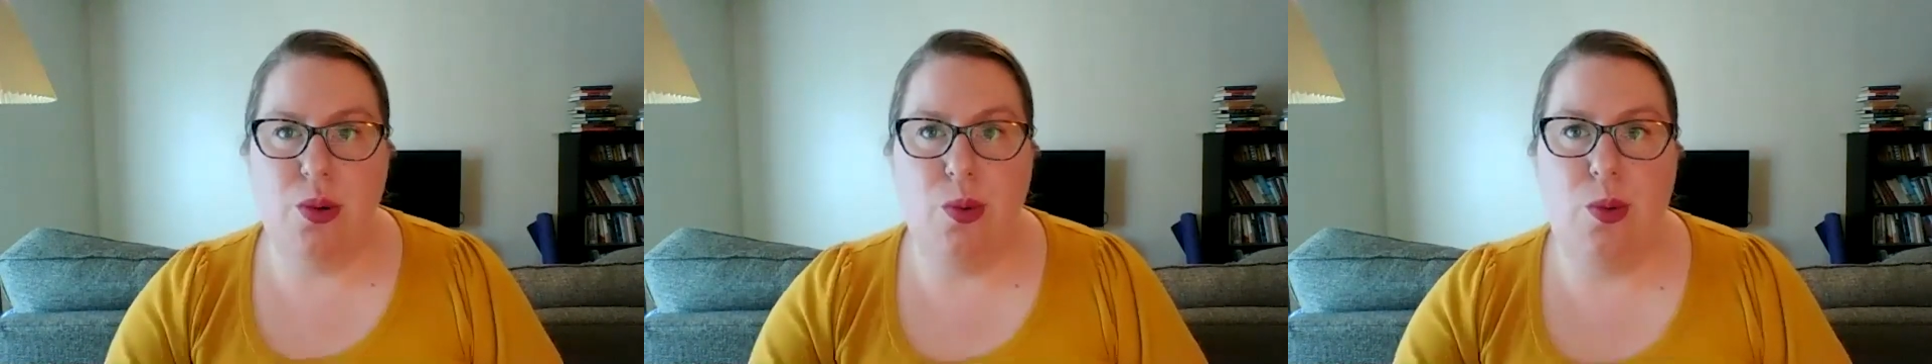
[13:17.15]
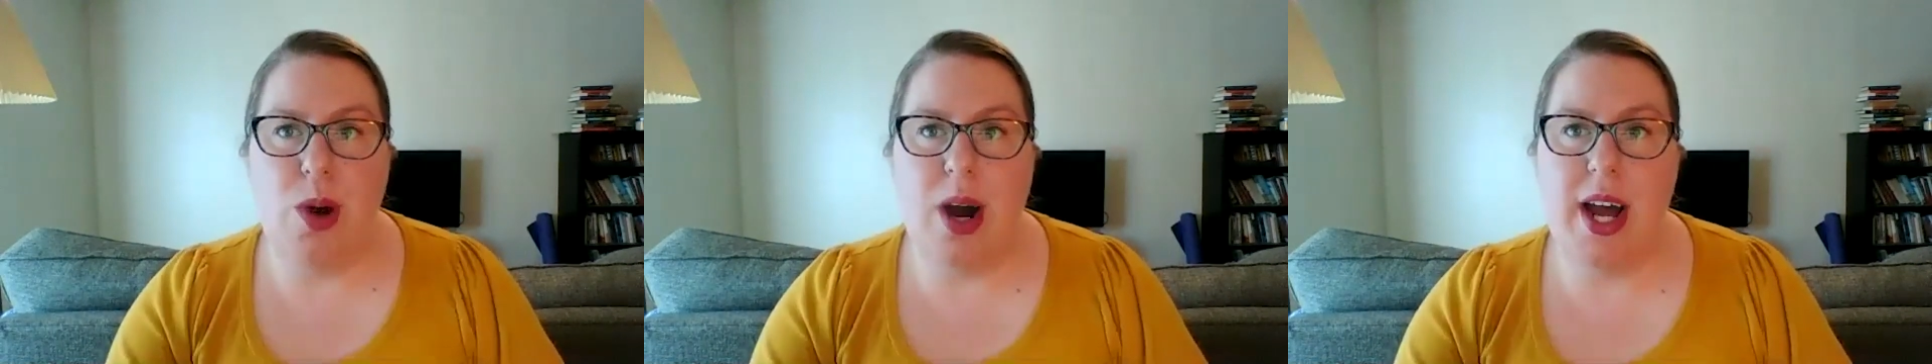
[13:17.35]

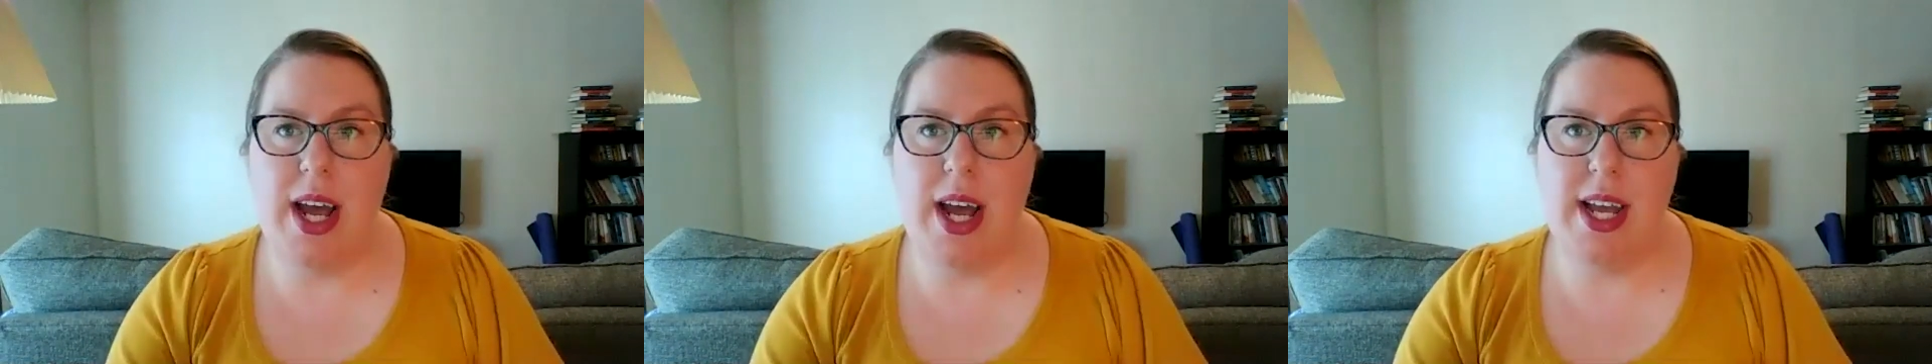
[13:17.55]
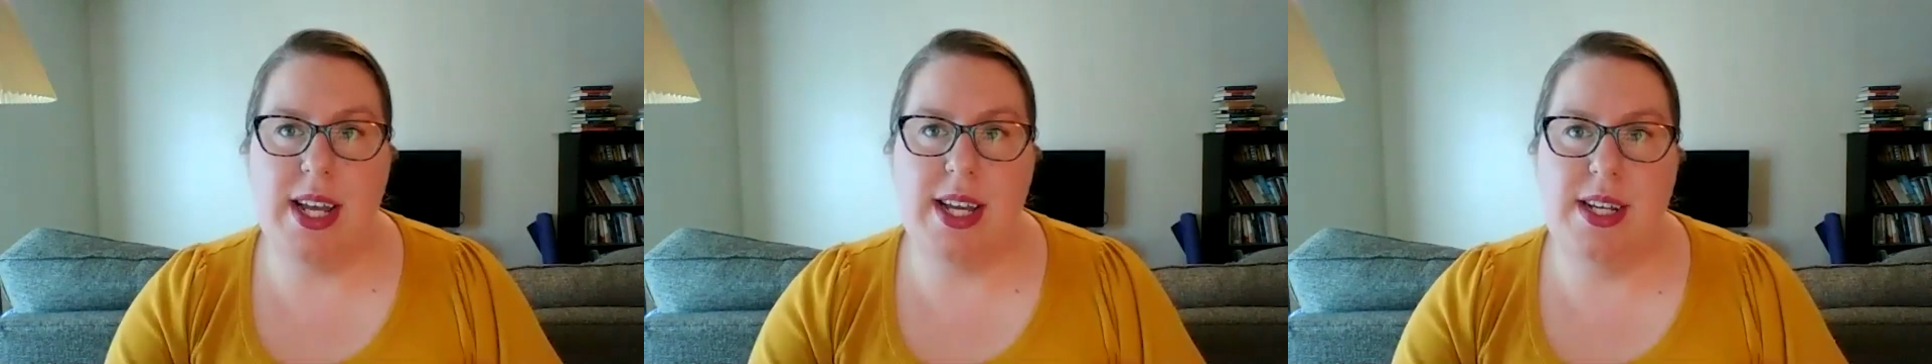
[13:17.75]

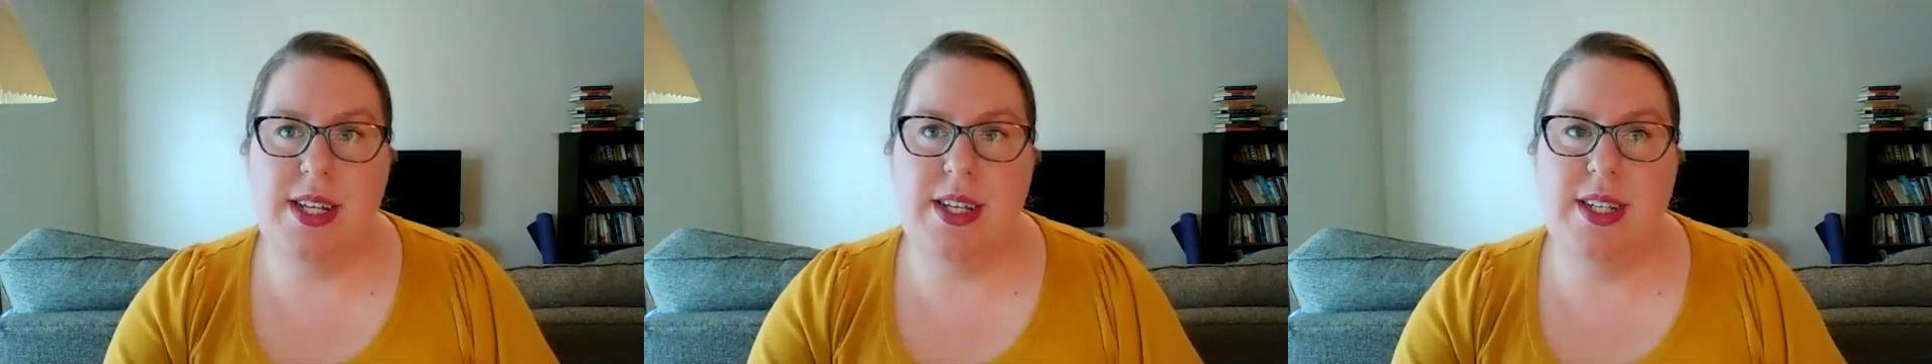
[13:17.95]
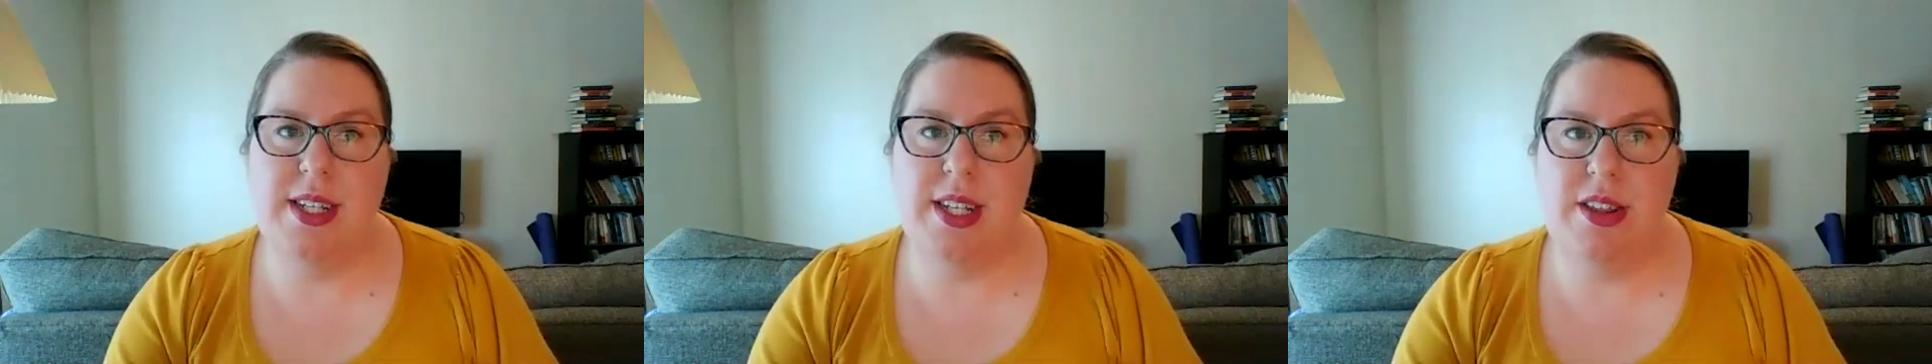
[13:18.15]
why
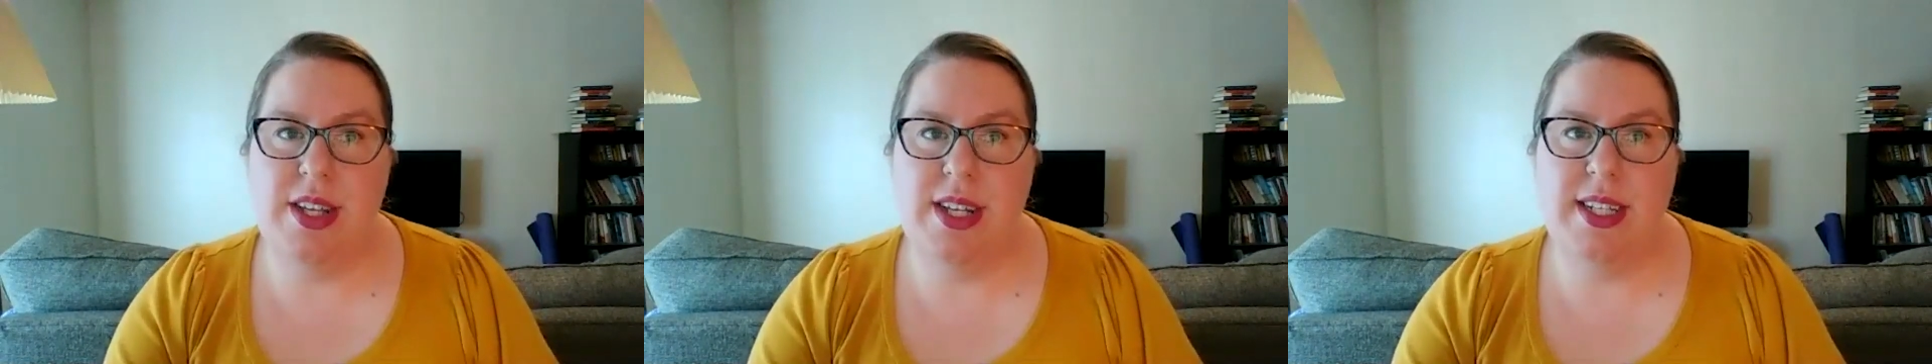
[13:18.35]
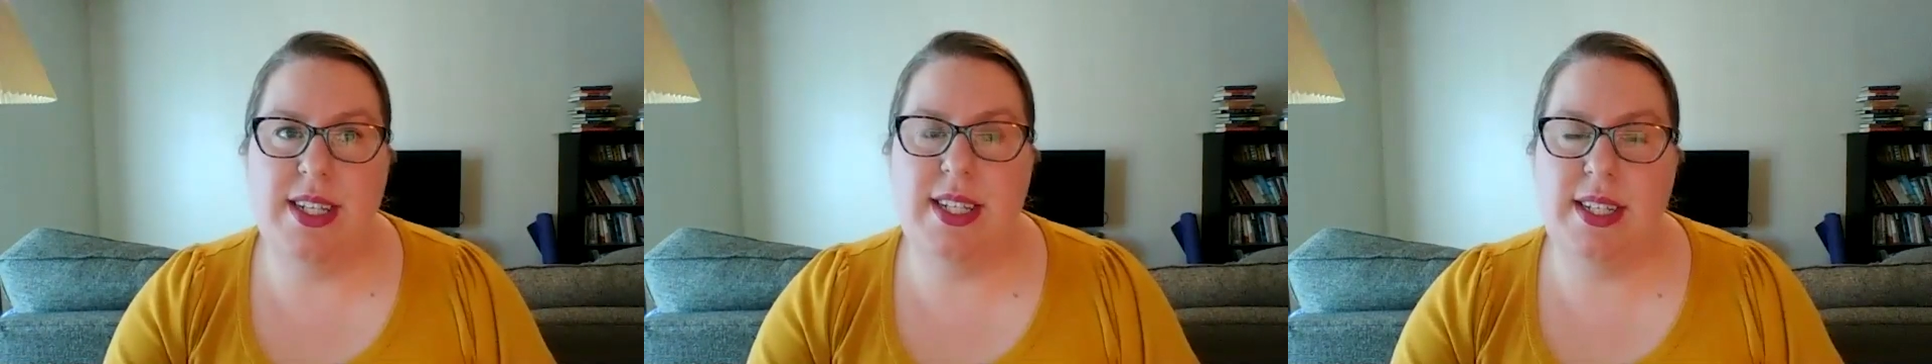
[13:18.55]
is
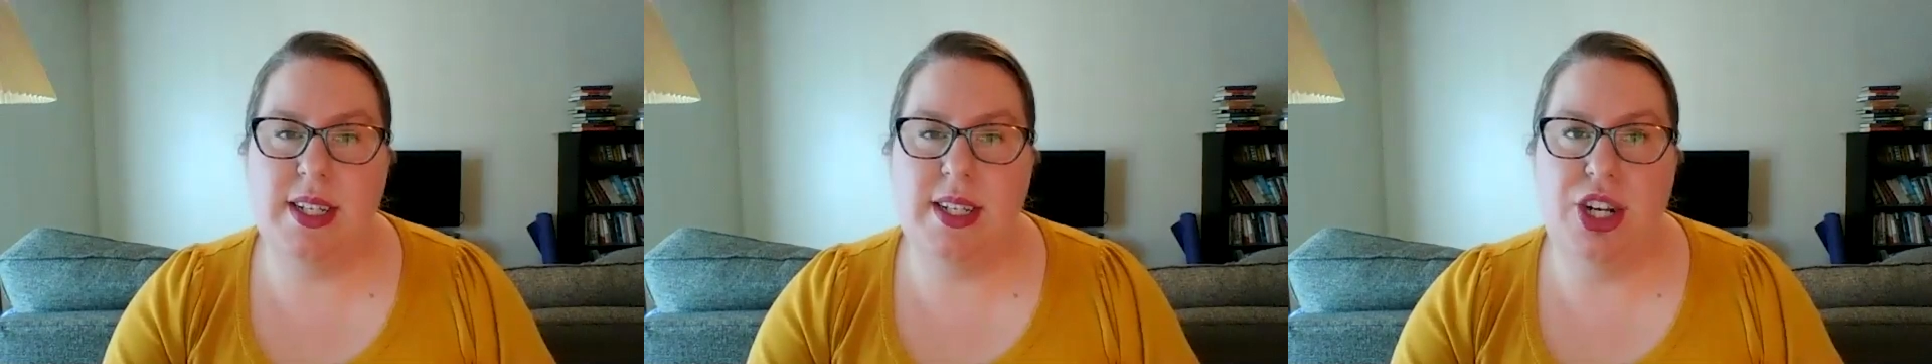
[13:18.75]
this,